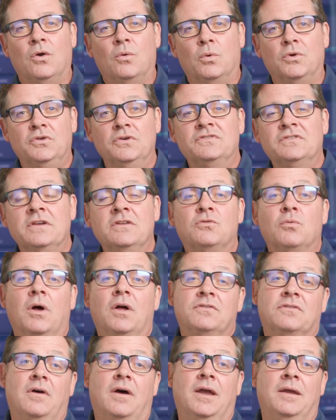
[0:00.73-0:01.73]
Reducing
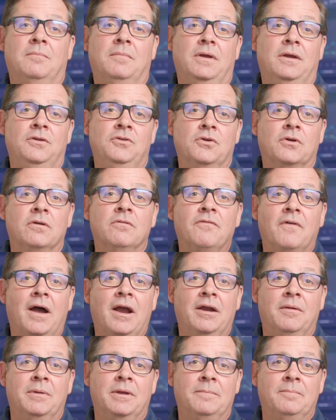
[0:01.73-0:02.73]
dwell time in your
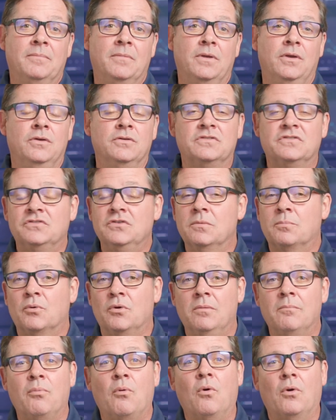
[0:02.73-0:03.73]
environment is
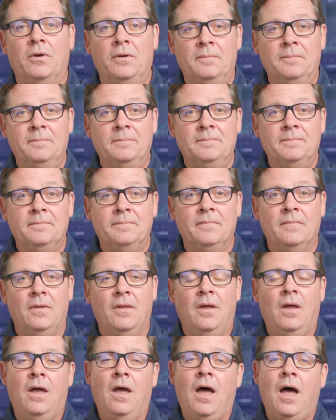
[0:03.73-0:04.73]
super important.
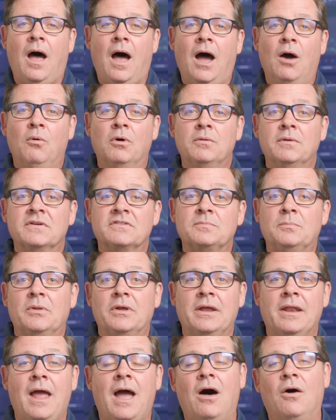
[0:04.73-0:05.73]
I want to
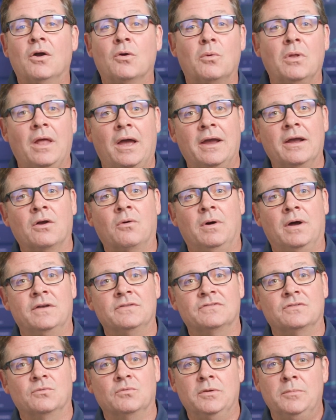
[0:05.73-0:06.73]
explain how at
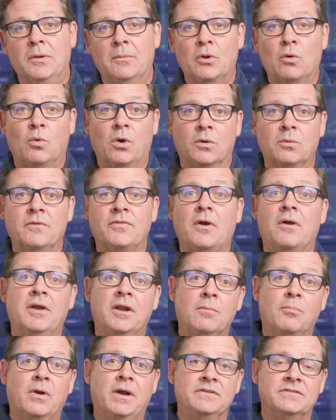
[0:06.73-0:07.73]
ReliaQuest we've been able to work with our
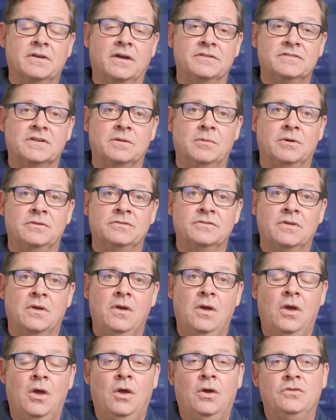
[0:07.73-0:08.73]
enterprise customers
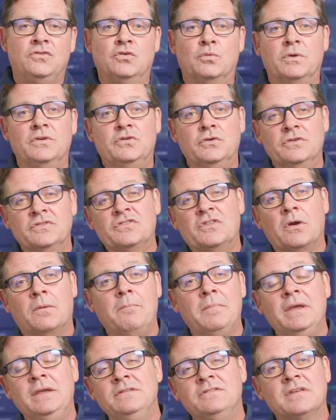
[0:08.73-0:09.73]
to reduce their
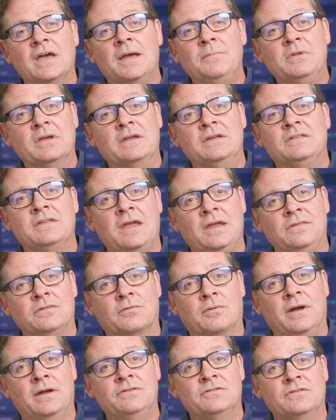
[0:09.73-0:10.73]
mean time to contain
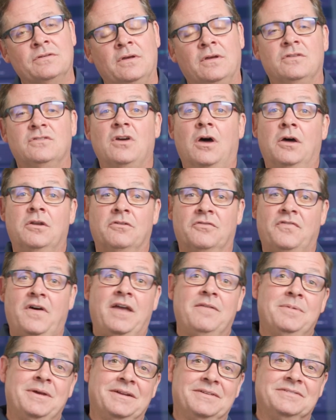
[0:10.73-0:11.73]
threats to under
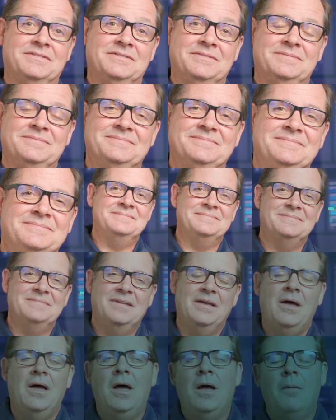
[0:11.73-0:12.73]
5 minutes.
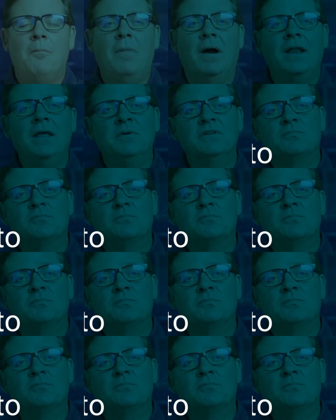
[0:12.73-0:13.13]
My name